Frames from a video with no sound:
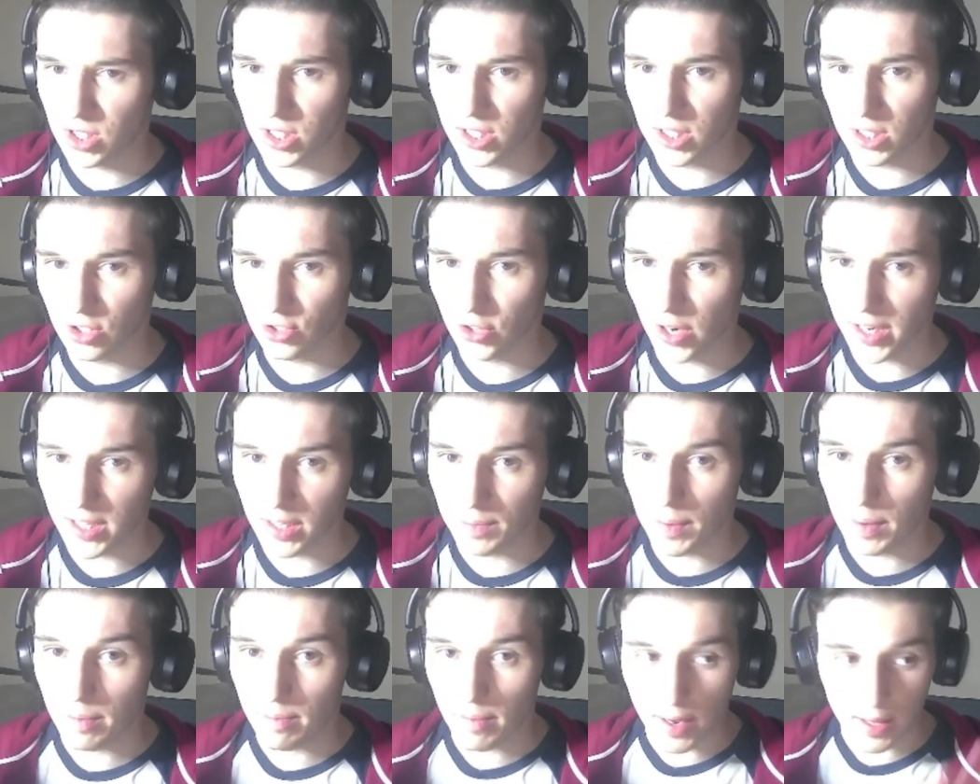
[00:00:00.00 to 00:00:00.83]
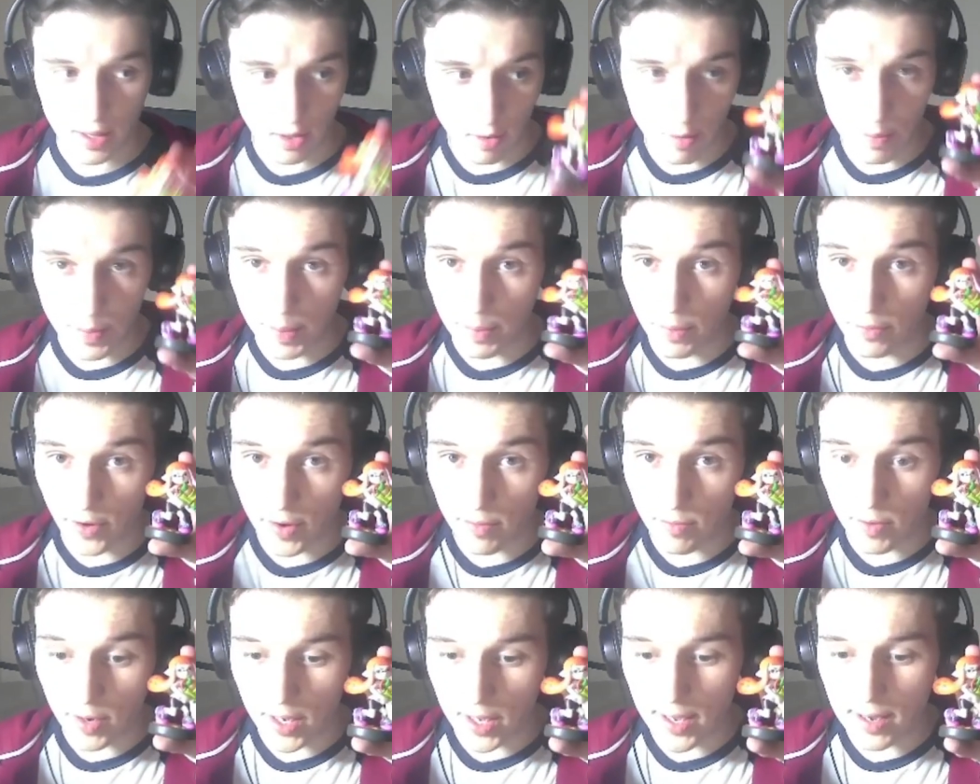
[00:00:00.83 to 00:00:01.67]
to trying to beat my little Amiibo
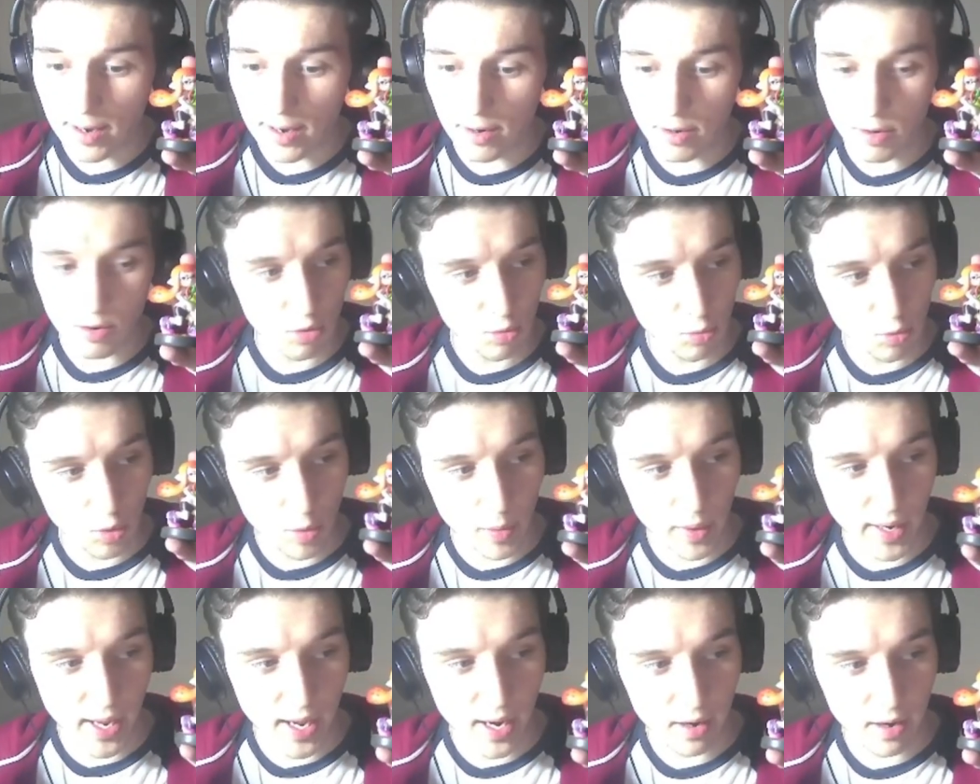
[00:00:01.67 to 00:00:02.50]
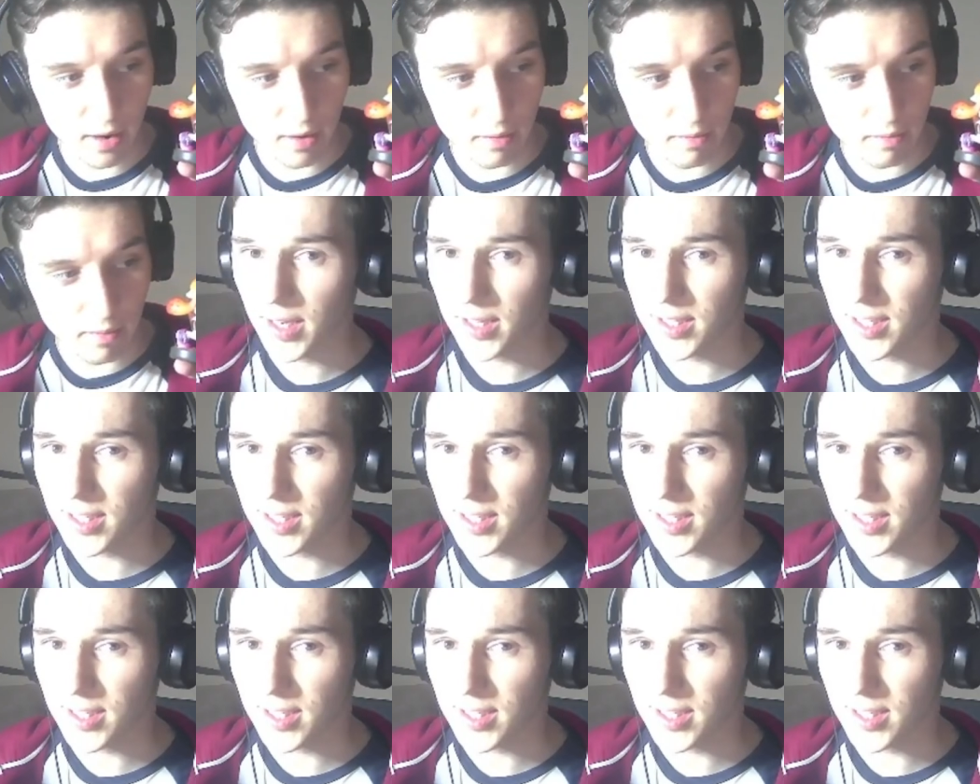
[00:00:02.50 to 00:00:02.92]
friend right here, Woomynator.